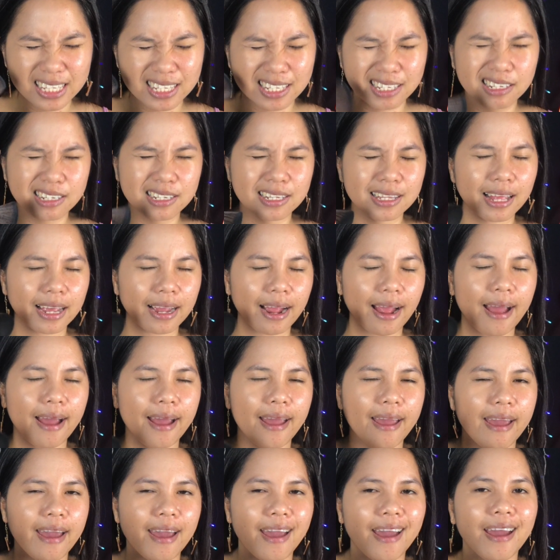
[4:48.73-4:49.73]
it's just like
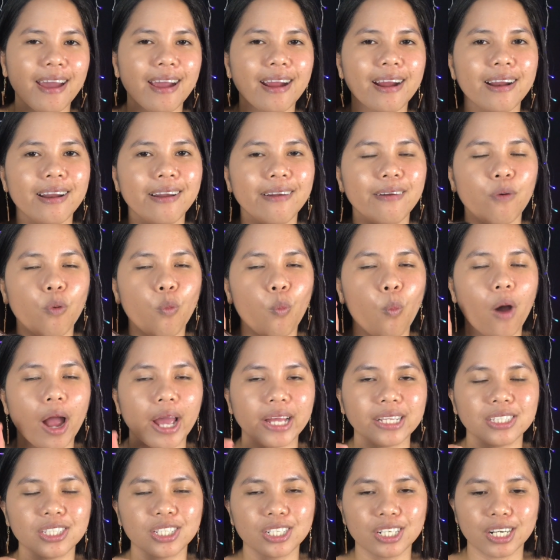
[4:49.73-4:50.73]
a hair
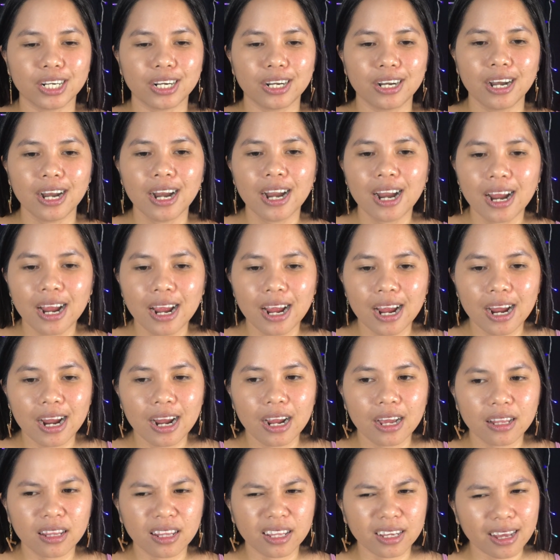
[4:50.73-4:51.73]
whiter
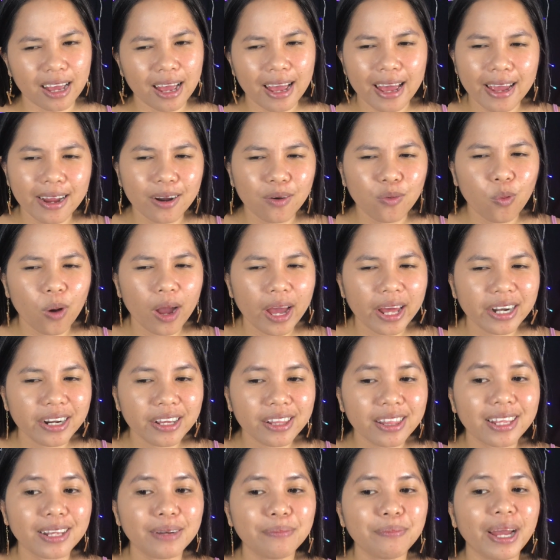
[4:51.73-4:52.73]

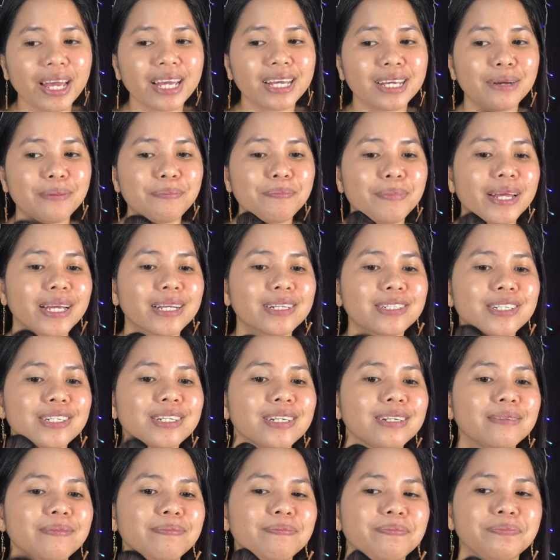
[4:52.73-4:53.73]
than my
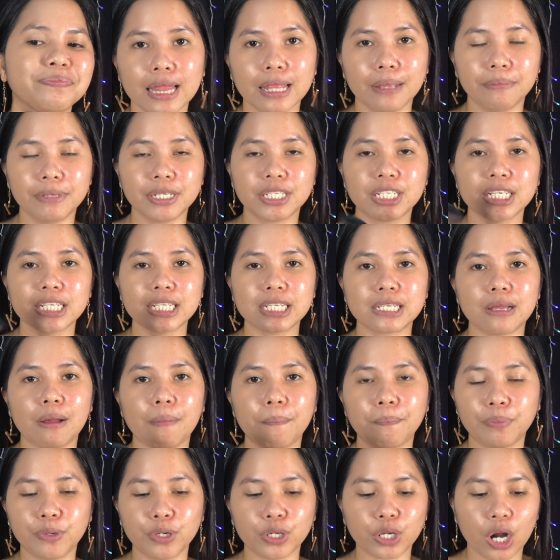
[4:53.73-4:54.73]
complexion. Let me just
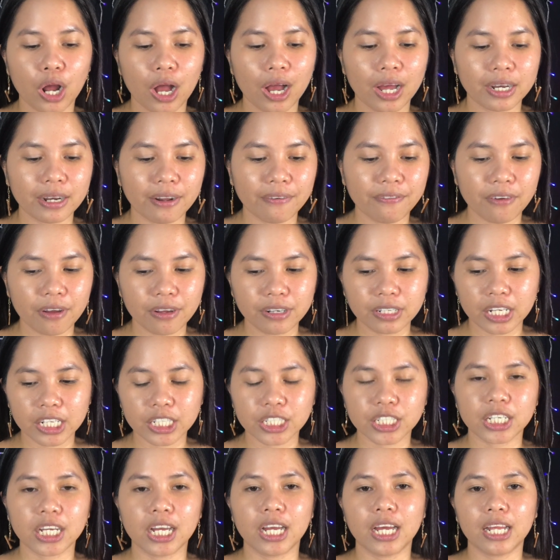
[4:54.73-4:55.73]
put on the
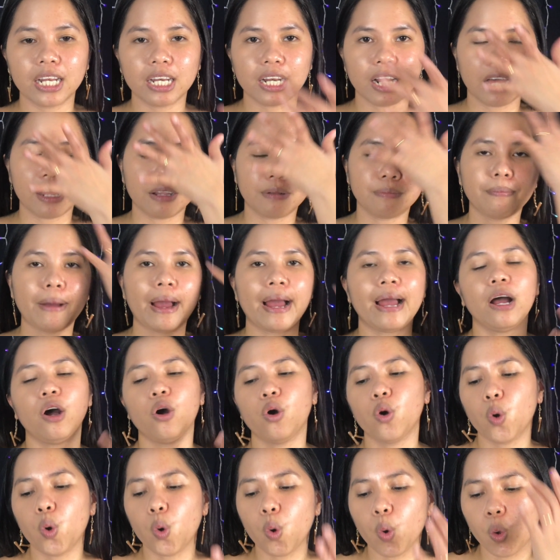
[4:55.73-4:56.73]
foundation on my
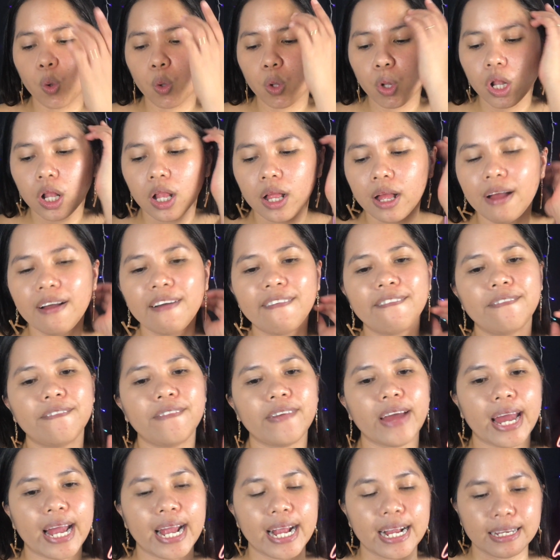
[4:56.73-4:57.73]
whole
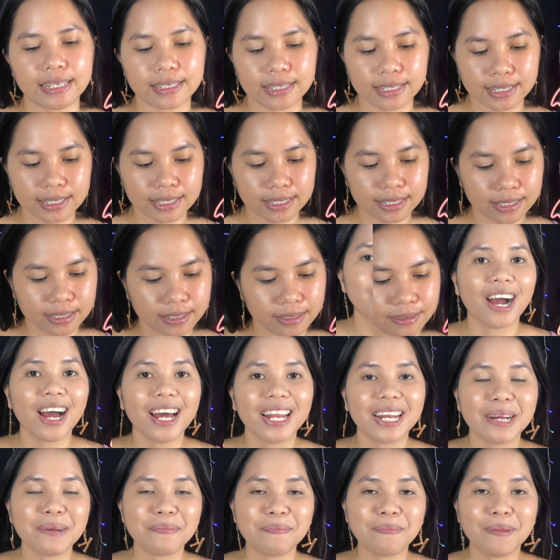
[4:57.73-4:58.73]
face.
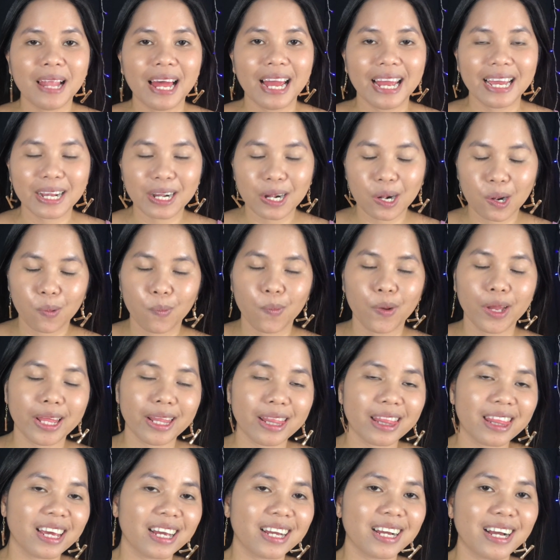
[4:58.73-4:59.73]
Done applying
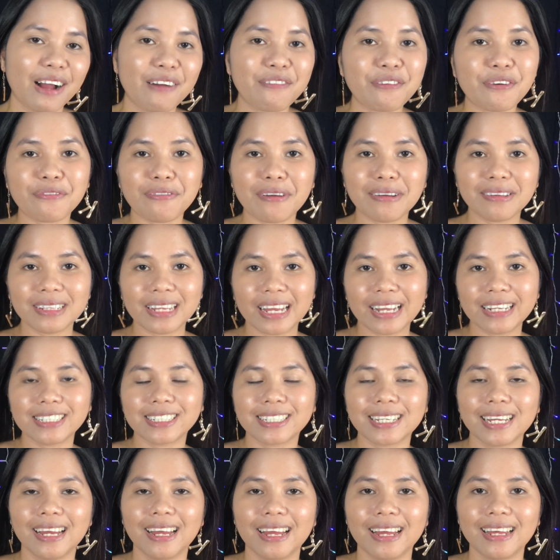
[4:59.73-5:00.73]
with the cover
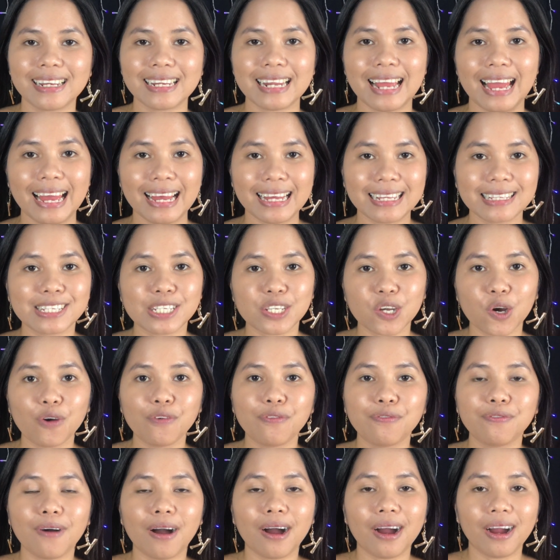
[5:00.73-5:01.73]
foundation, and
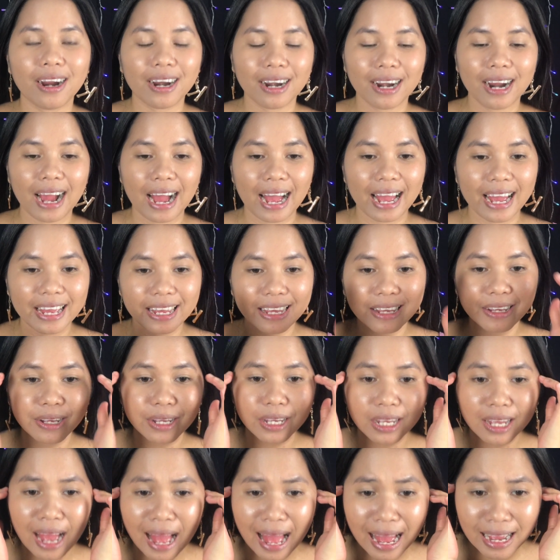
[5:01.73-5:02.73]
so far
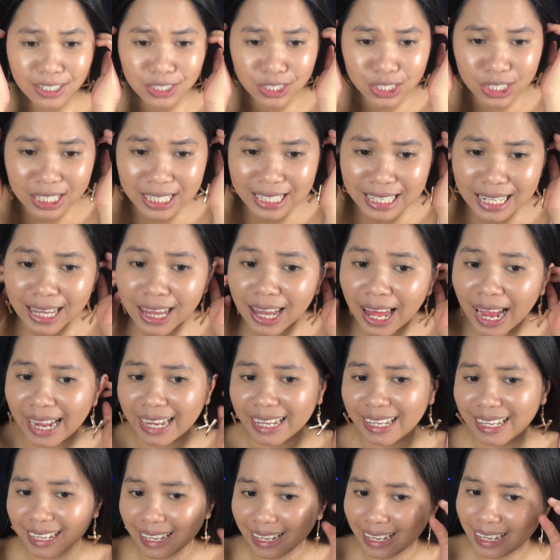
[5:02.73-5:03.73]
I actually
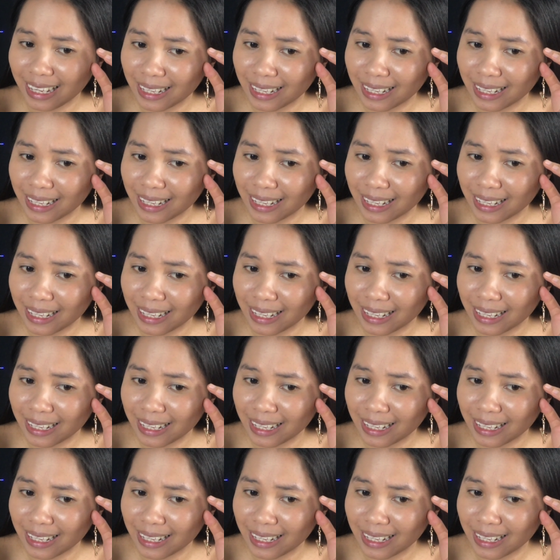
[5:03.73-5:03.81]
like